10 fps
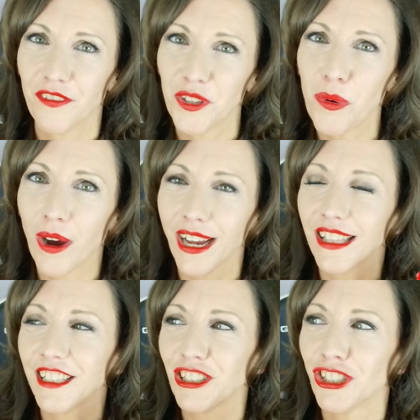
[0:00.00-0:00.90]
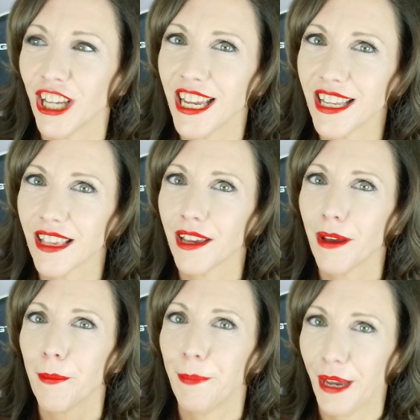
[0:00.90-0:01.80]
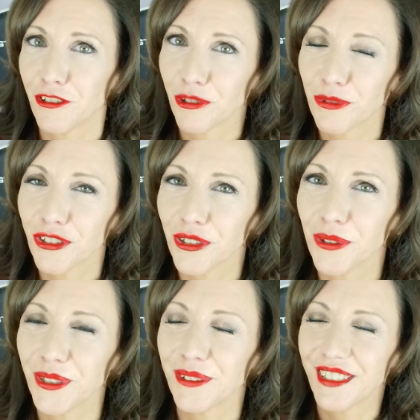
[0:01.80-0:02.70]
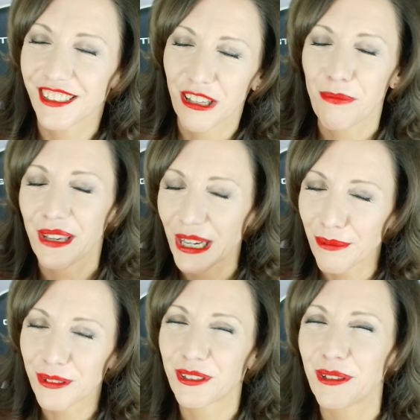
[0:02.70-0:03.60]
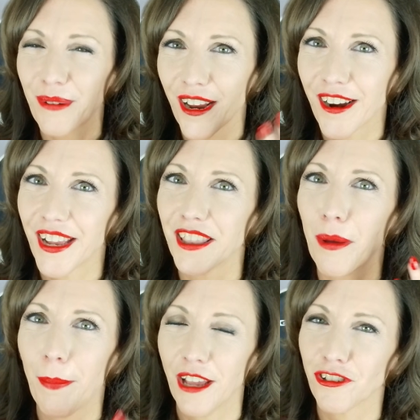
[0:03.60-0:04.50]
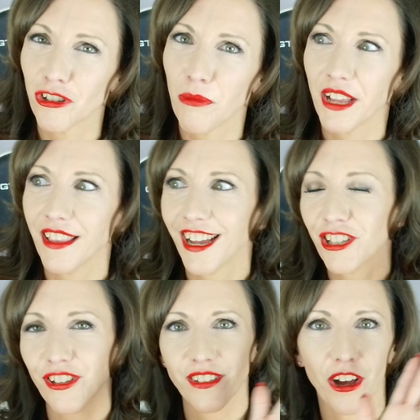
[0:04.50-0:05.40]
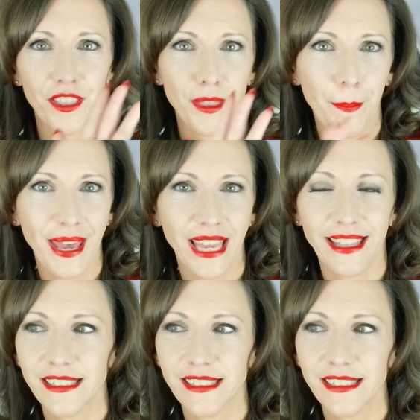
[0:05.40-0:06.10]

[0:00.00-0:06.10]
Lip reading: If you want a legit bedroom shoe, you need to be able to wear it in the bedroom, not just on the bed.